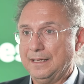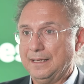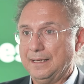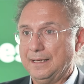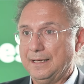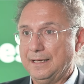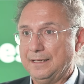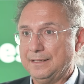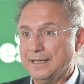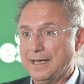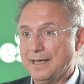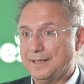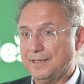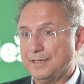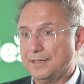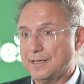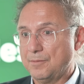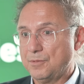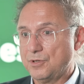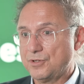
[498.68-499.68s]
yeah, the
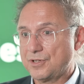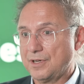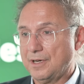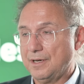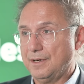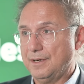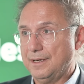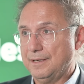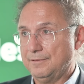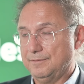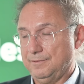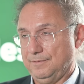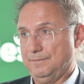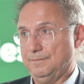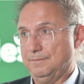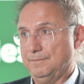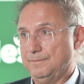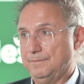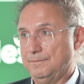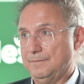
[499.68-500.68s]
numbers are
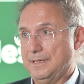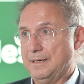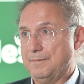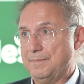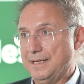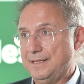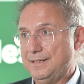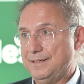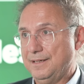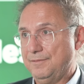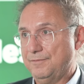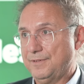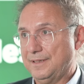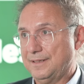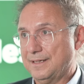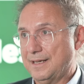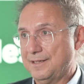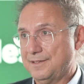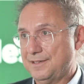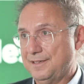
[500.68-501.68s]
amazing,
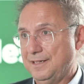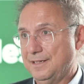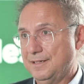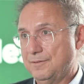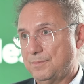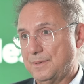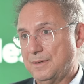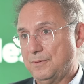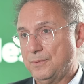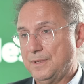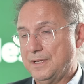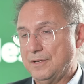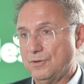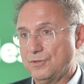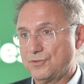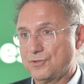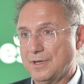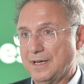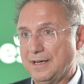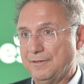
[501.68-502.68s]
fantastic. But we
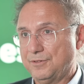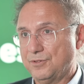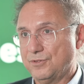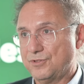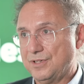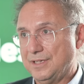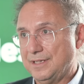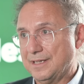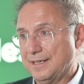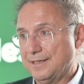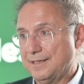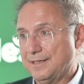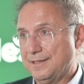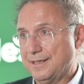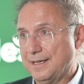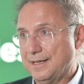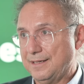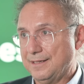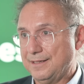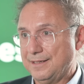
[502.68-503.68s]
also have to see that
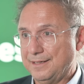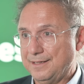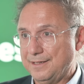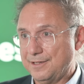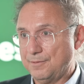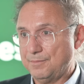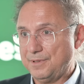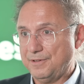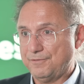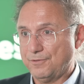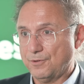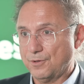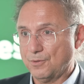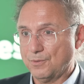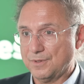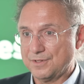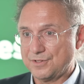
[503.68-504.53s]
the year before was